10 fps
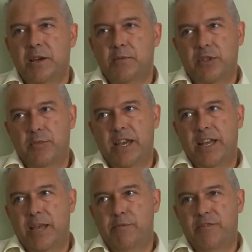But the
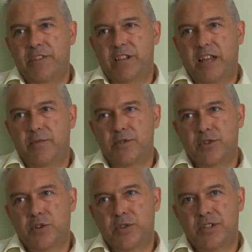main aim of his life was
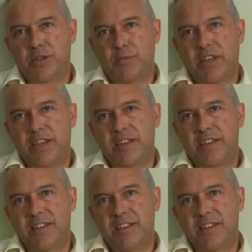always to be